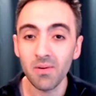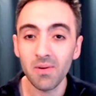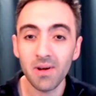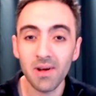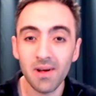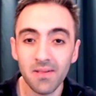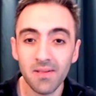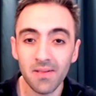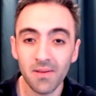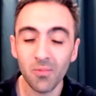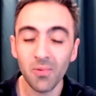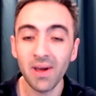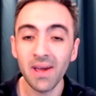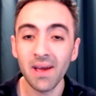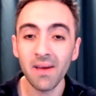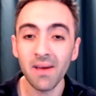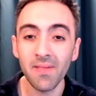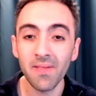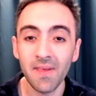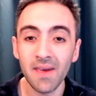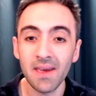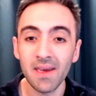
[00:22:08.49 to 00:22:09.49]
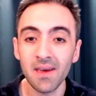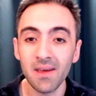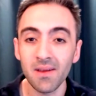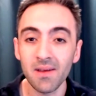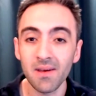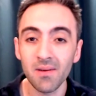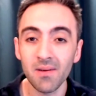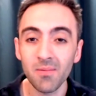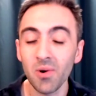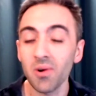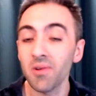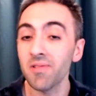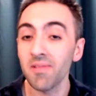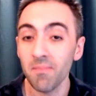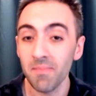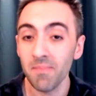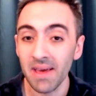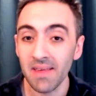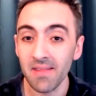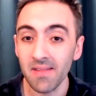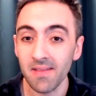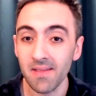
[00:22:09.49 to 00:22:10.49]
the way I think it works the
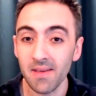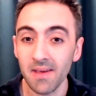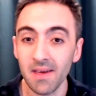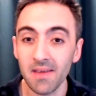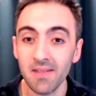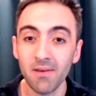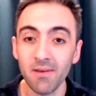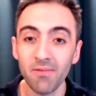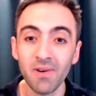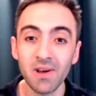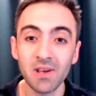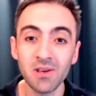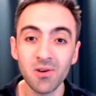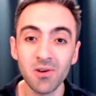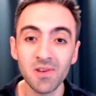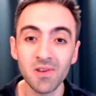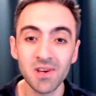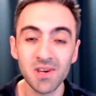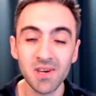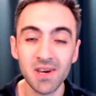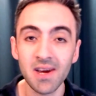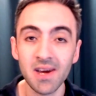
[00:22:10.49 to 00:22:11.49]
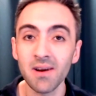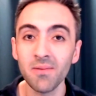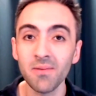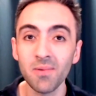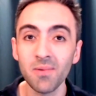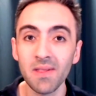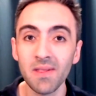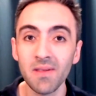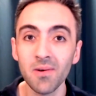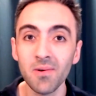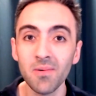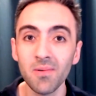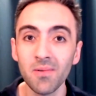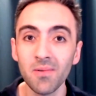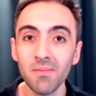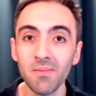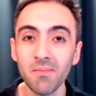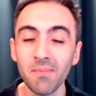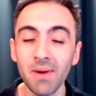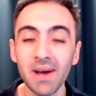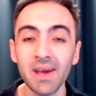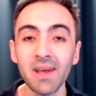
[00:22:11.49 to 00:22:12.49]
best is if I just share with you
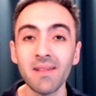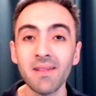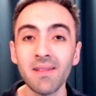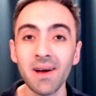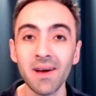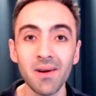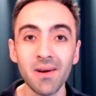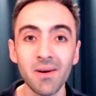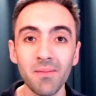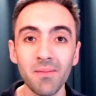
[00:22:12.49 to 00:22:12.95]
my entire